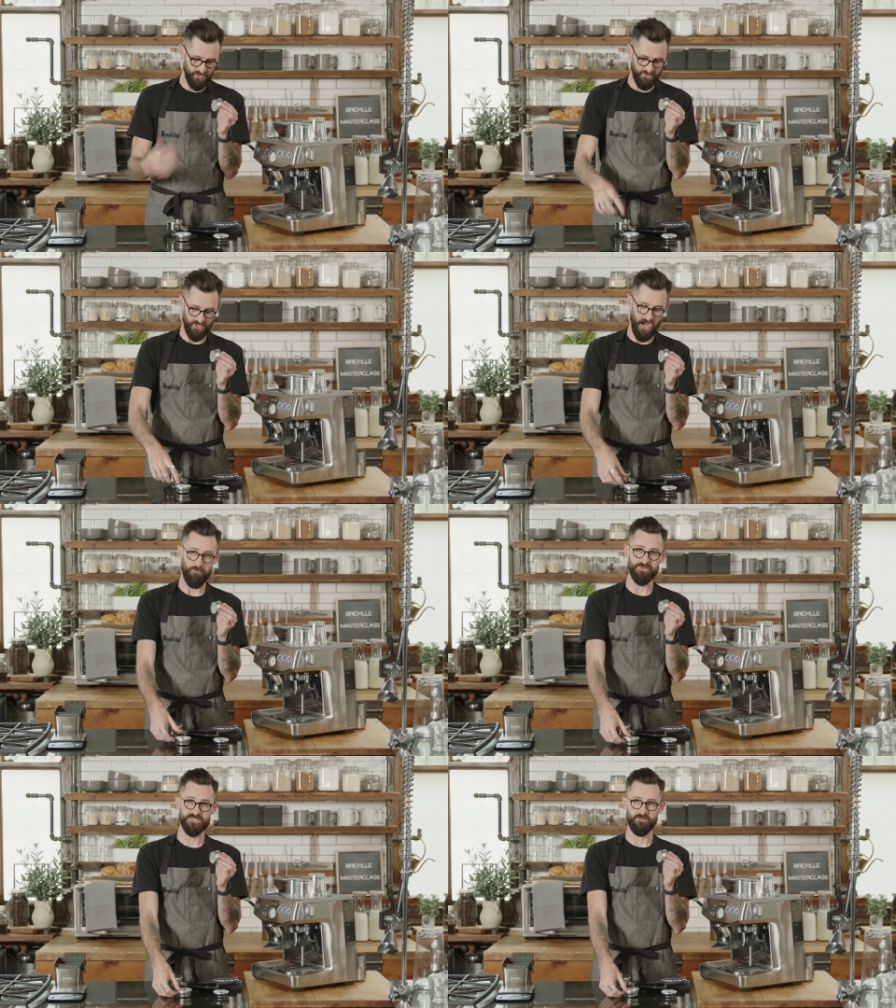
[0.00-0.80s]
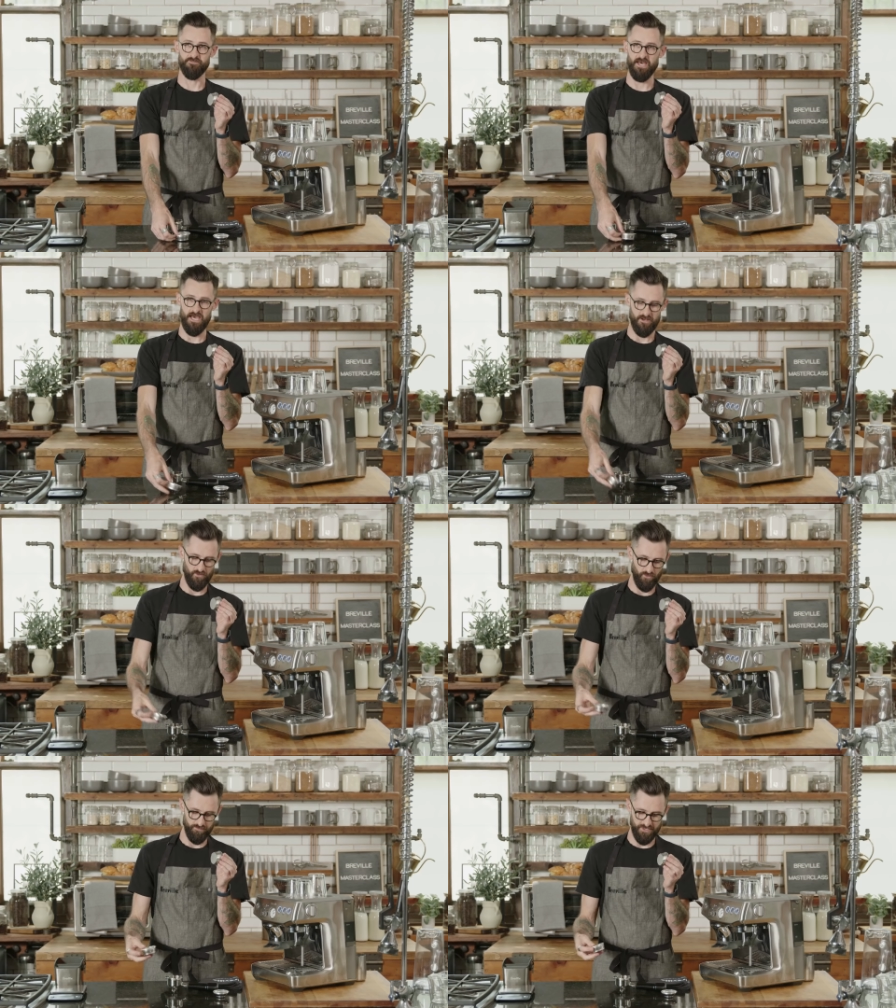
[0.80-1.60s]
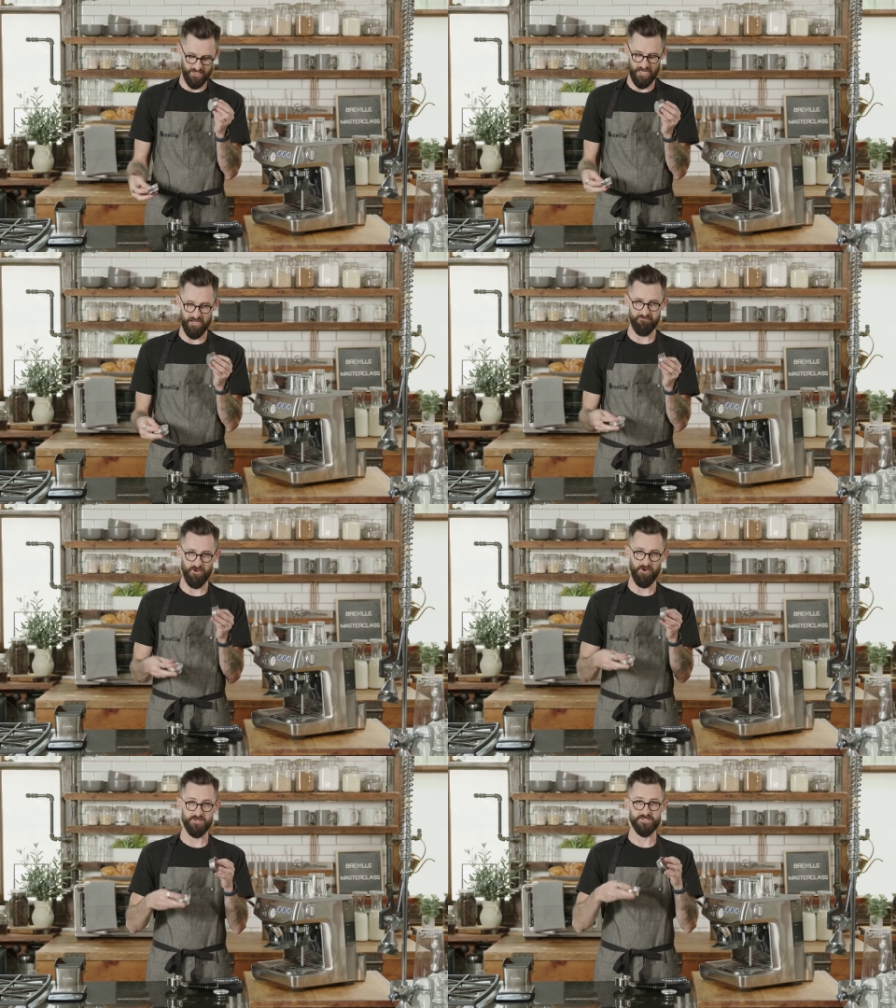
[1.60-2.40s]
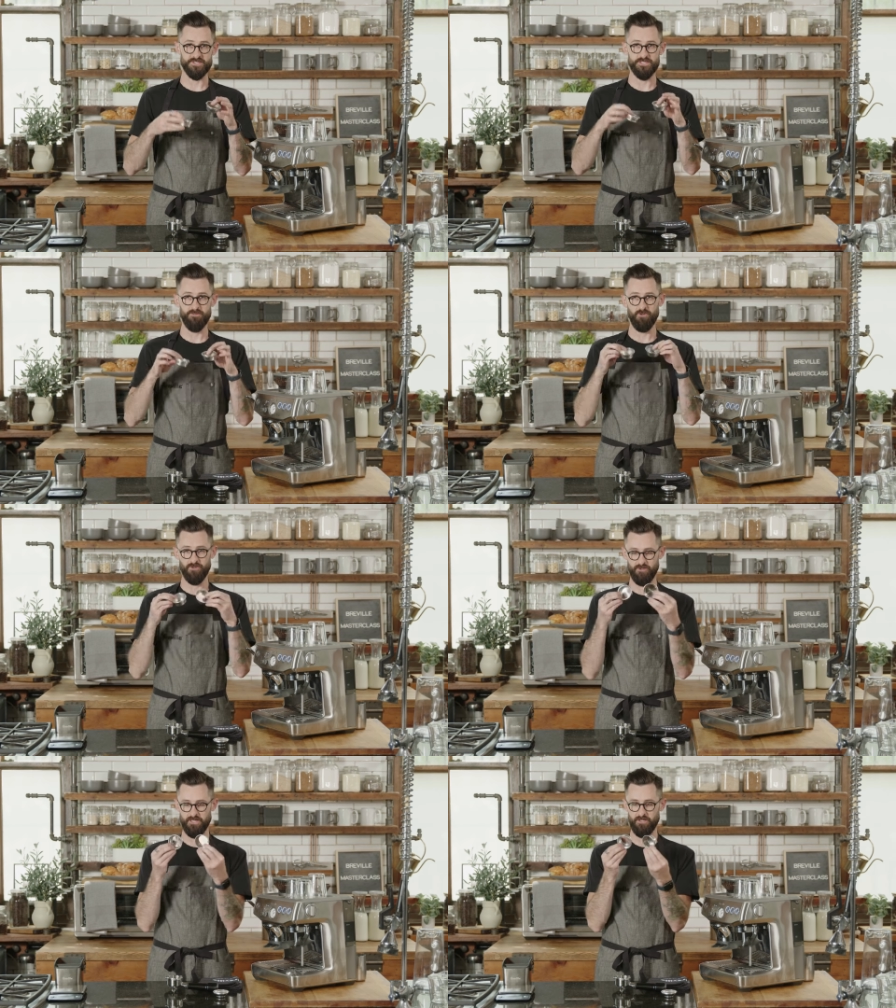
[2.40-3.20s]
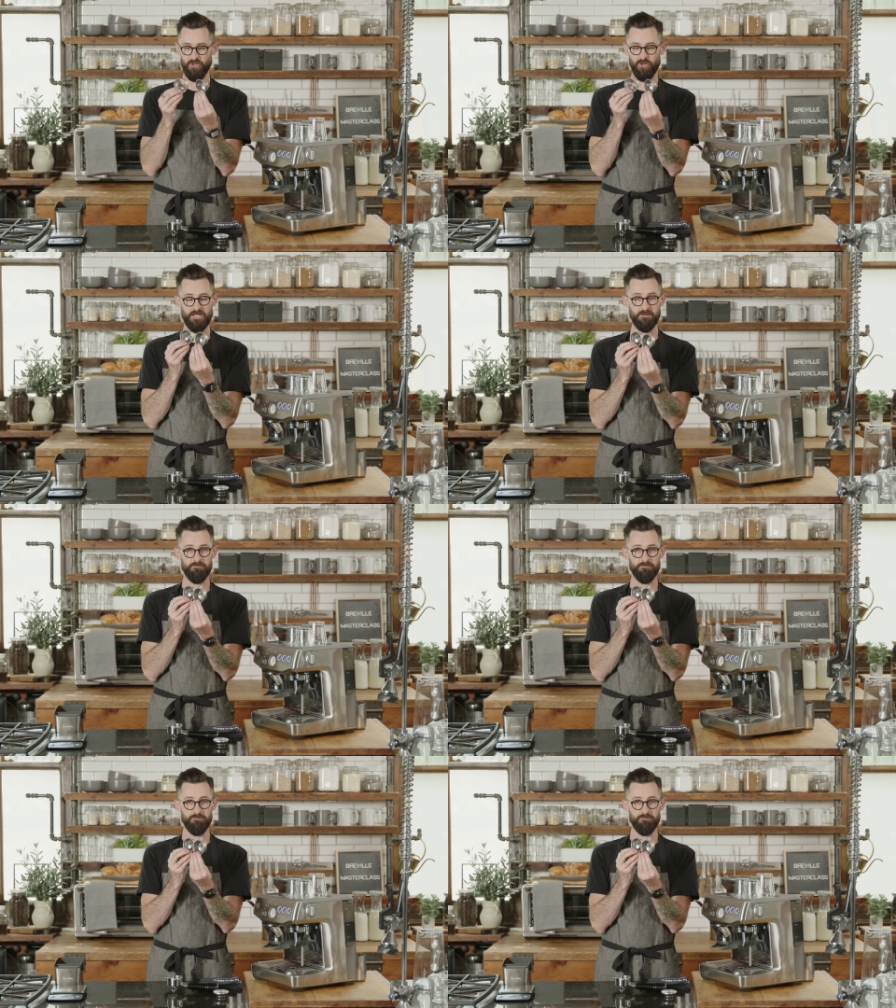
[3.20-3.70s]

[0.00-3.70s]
The opposite of that would be a very similarly looking